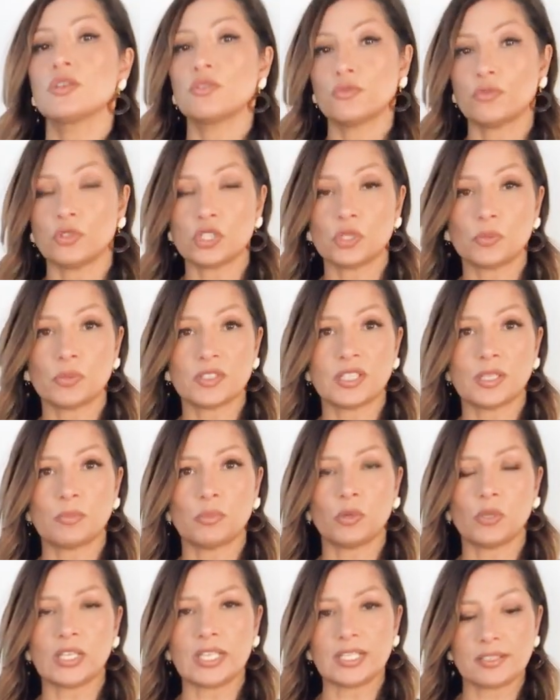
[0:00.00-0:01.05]
40%
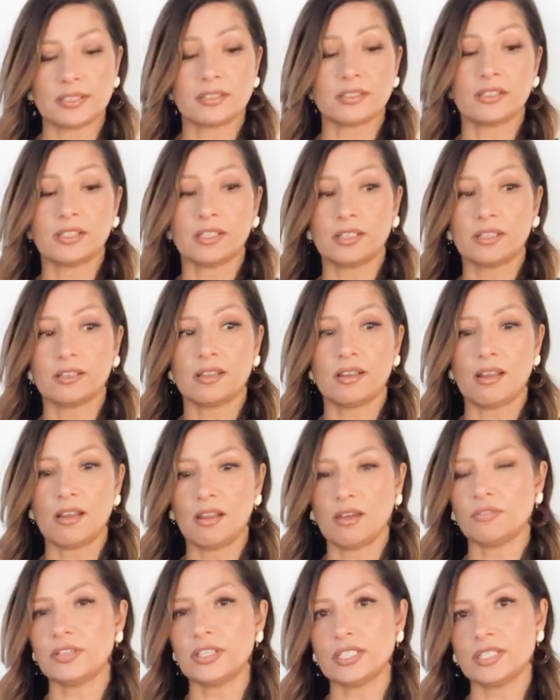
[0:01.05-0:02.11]
polyester, and I
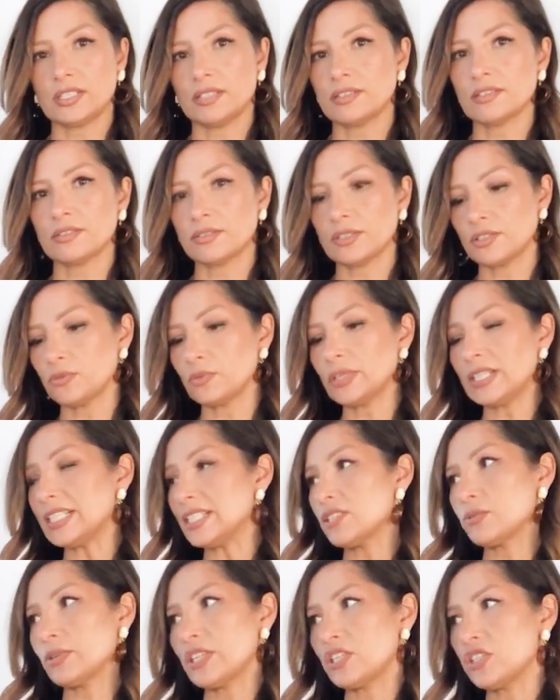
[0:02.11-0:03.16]
love it. It's really
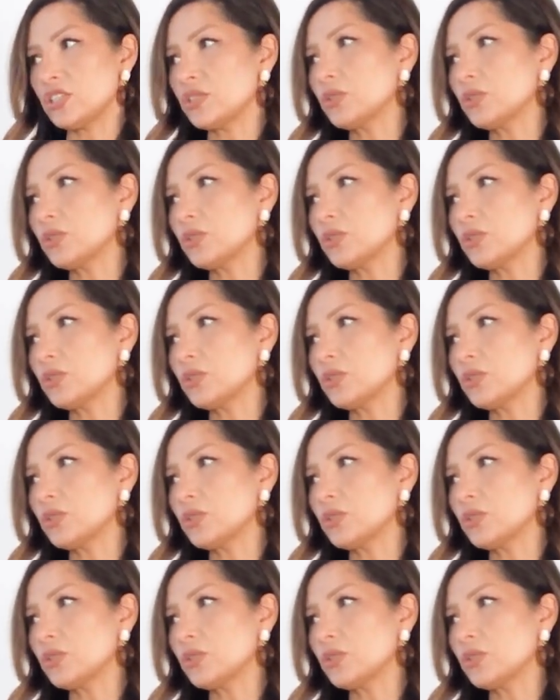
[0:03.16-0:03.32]
stretchy.